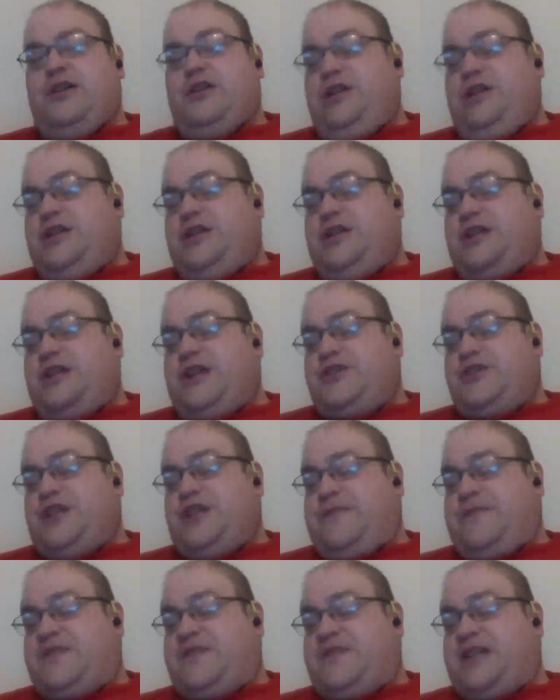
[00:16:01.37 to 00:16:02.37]
You just got
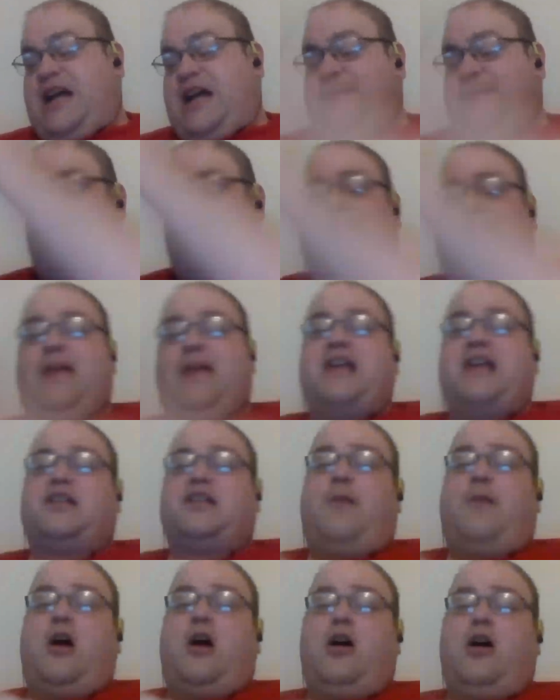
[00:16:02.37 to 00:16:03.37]
yourself a Scott Manning
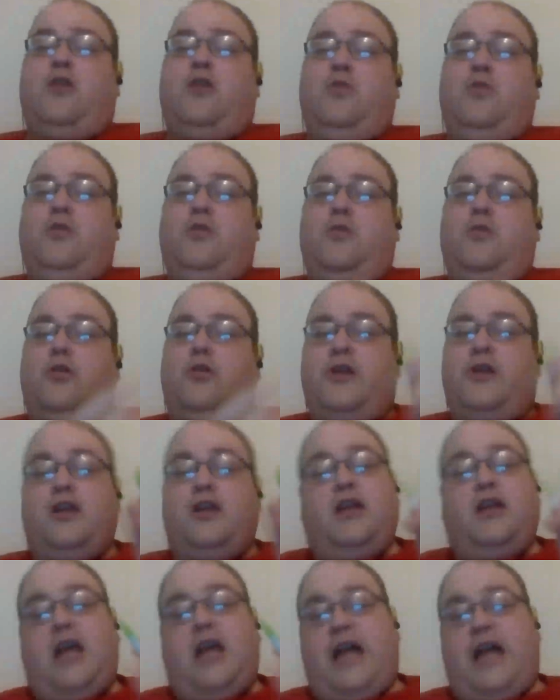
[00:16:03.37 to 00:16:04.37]
Basketball Hardwood Award,
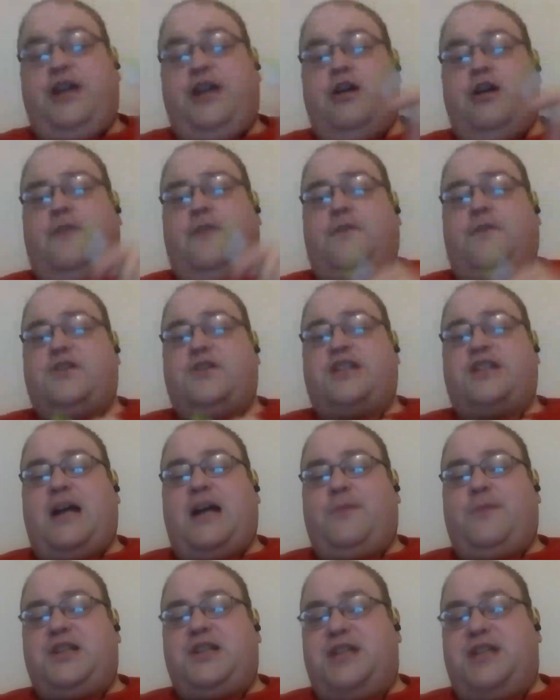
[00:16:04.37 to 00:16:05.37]
and you're a
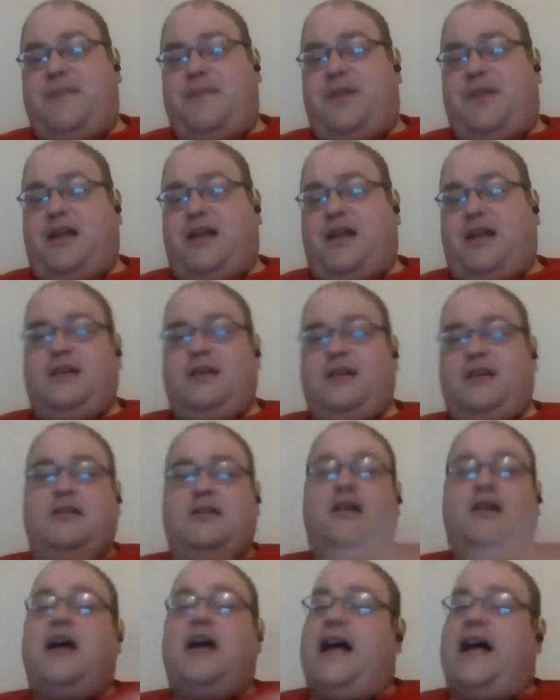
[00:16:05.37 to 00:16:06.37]
first-time recipient.
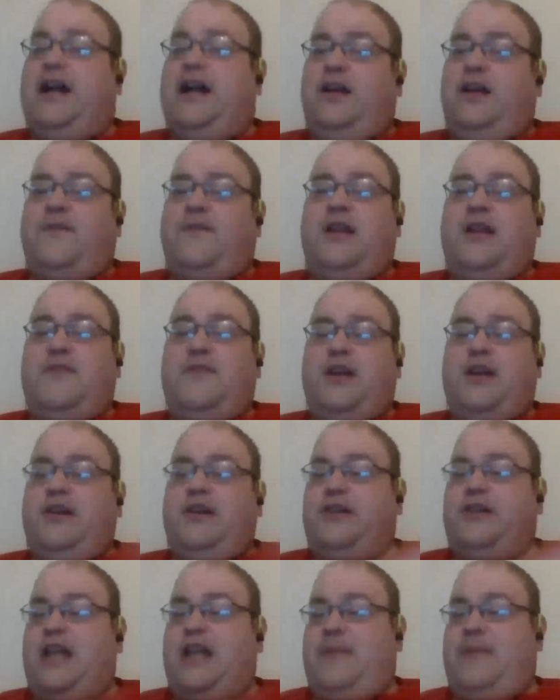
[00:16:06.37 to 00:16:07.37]
I don't know if I'll never hear
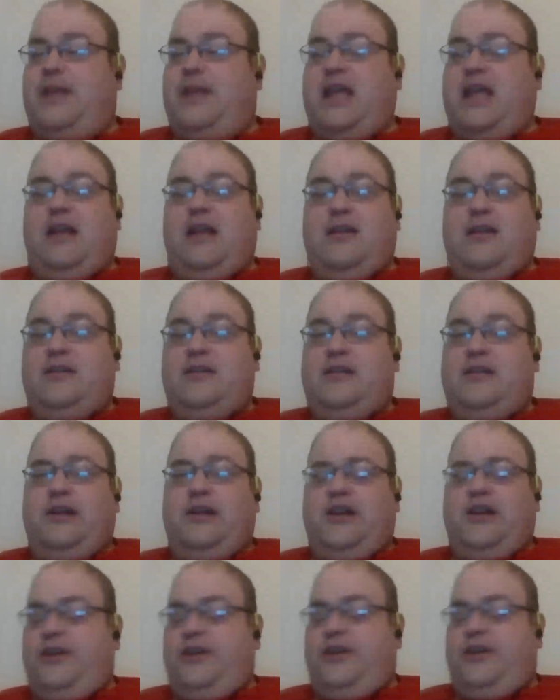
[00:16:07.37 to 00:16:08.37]
your name again.
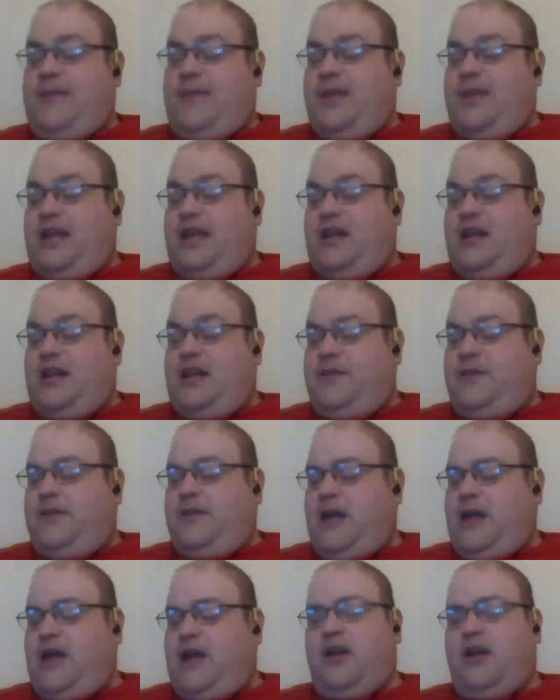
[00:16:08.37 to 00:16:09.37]

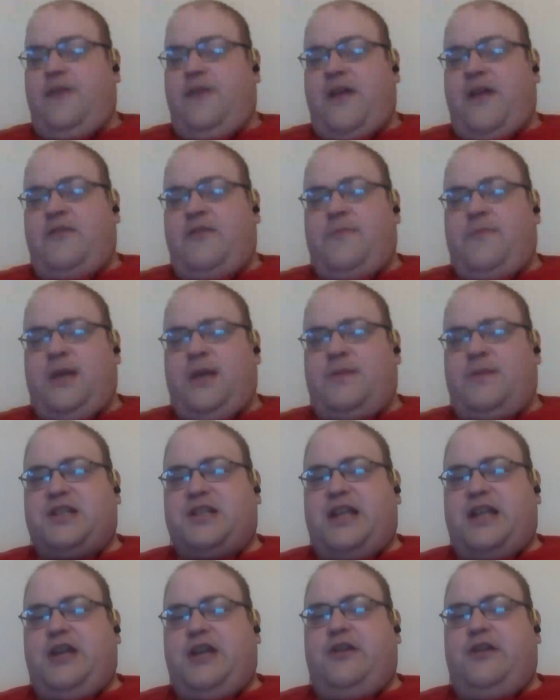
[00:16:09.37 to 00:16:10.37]
I don't know if I'll ever be able to
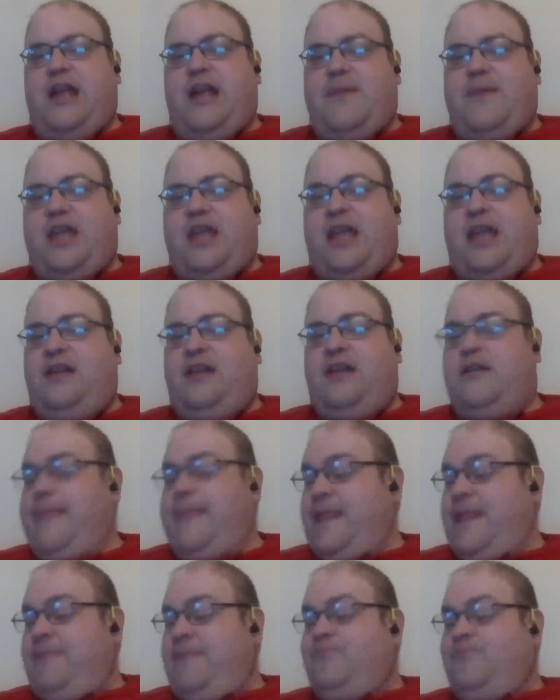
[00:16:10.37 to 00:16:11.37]
say your name again,
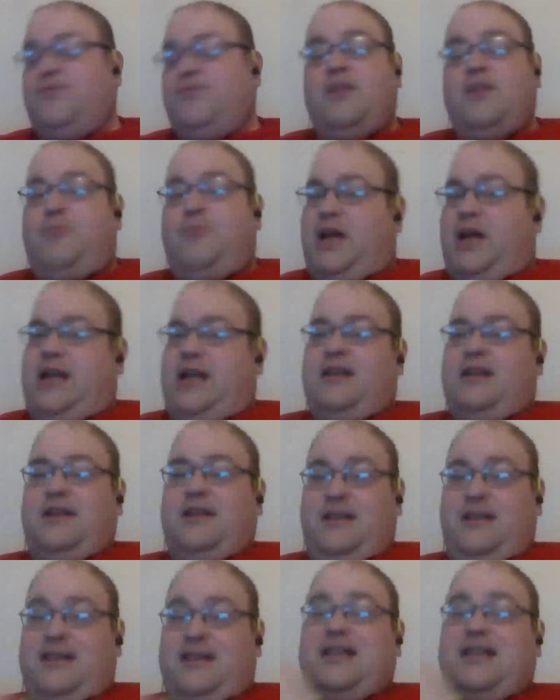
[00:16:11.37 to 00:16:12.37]
but
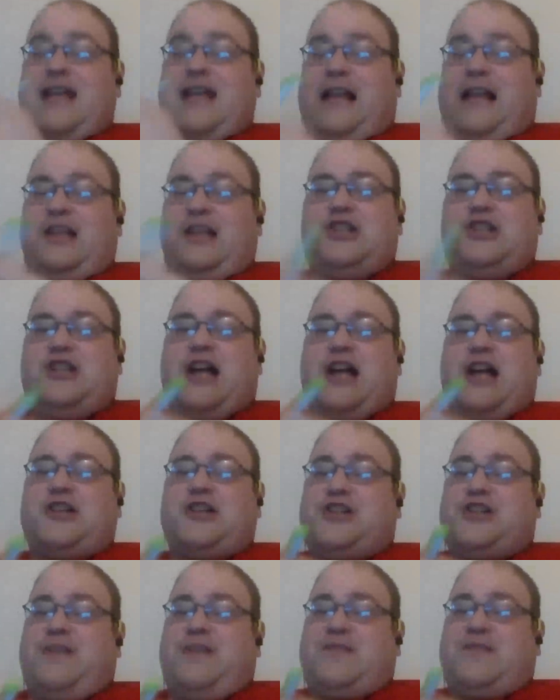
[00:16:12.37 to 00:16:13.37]
at least you got
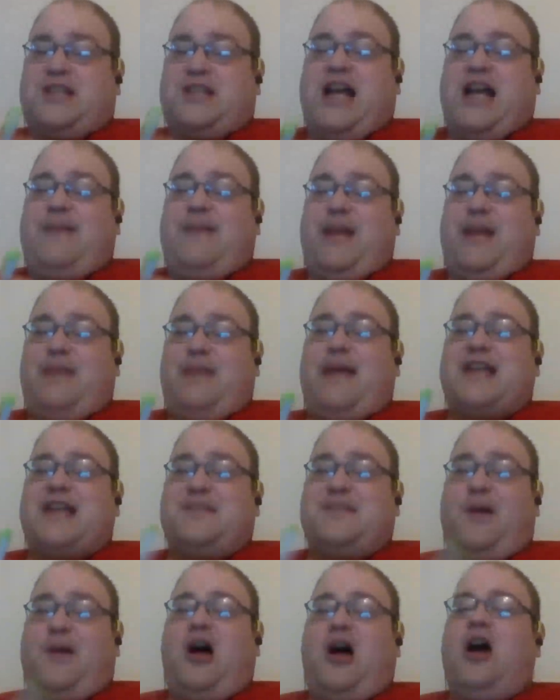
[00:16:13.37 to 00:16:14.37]
yourself a Scott Manning
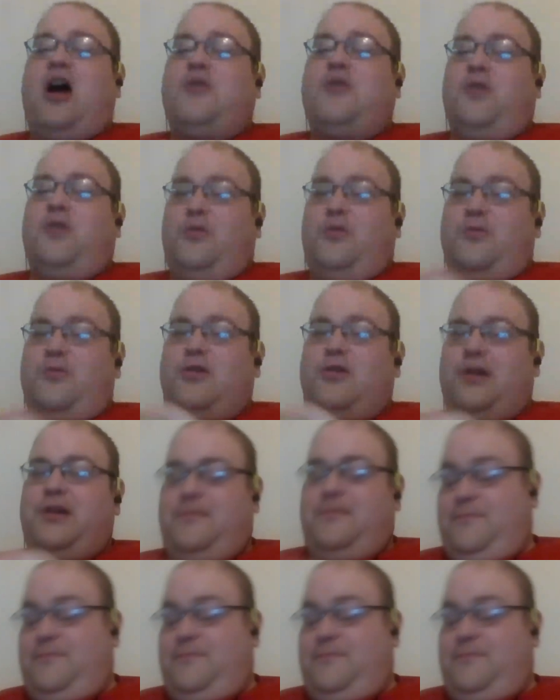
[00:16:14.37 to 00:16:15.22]
Basketball Hardwood Award.